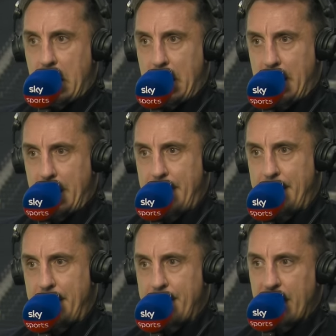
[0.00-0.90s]

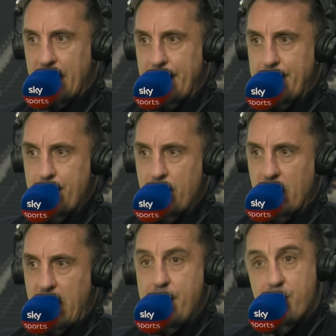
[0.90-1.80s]
Um,
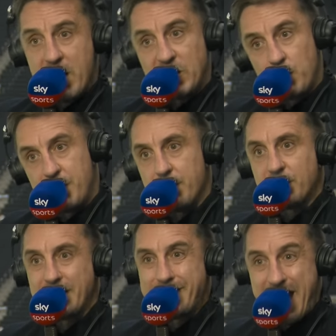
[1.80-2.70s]
impressed with them
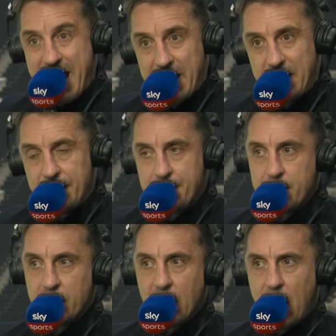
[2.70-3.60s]
today,
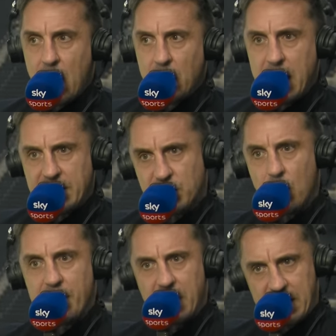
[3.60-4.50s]
less
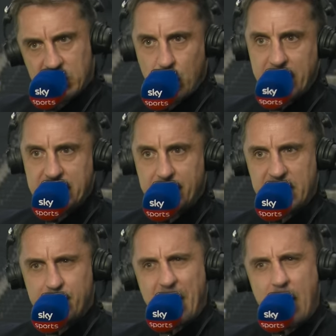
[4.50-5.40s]
so in the last 20
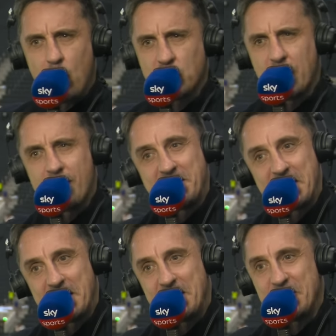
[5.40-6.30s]
minutes, but that wasn't a
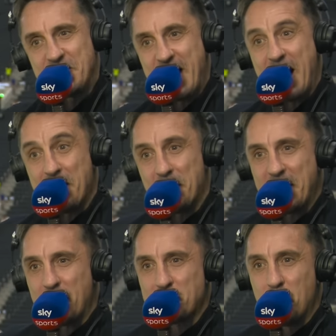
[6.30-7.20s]
resilience element.
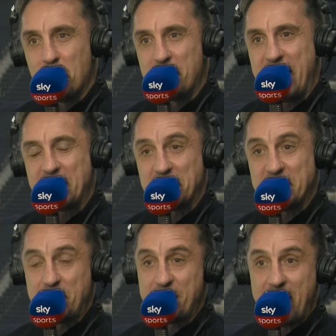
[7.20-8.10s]
That was more of actually,
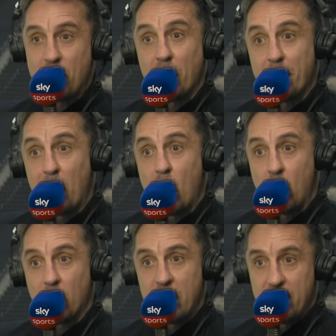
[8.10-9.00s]
to be fair, on the
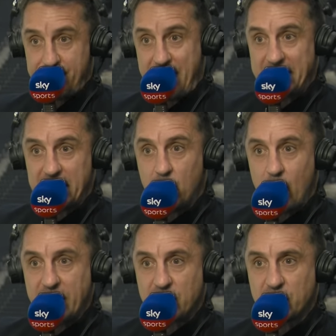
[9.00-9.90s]
ball, finding a
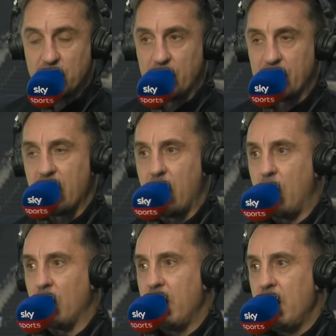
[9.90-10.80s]
way to score a
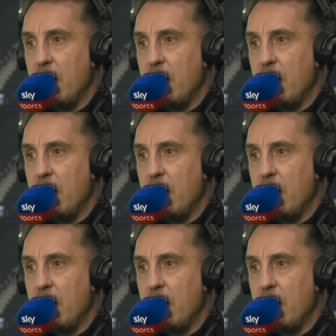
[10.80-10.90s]
goal.